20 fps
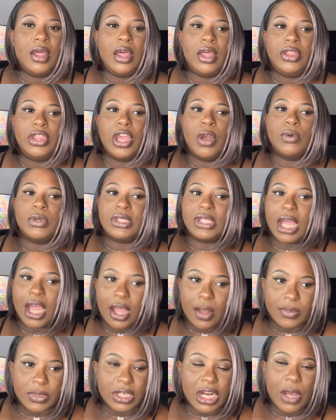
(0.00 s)
There was
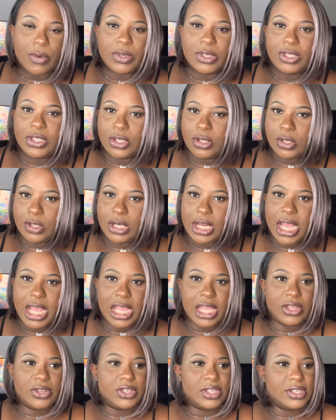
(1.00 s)
times that I was still
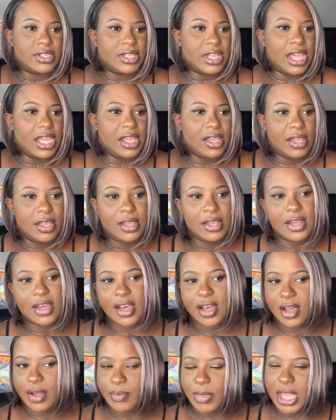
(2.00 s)
like, just like,
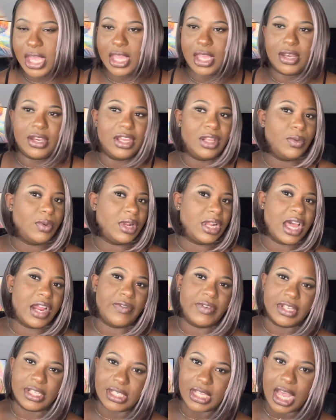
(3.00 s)
oh man, dealing with a lot of
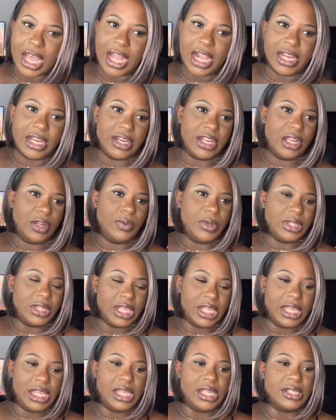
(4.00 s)
anxiety, dealing with
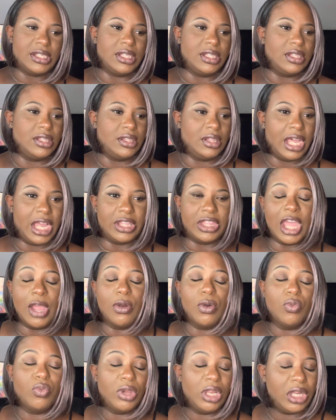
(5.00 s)
things. And like, they
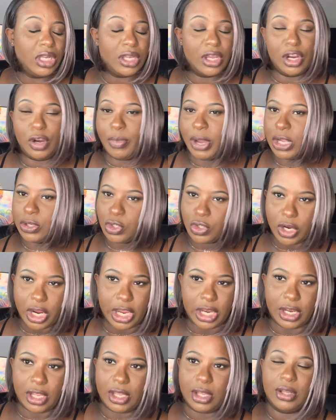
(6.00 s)
were really good about
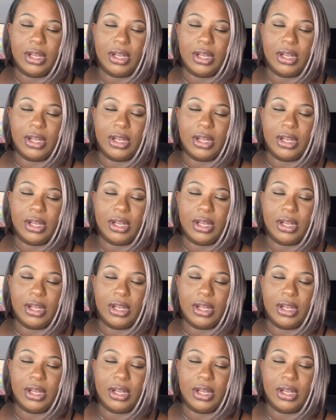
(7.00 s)
training.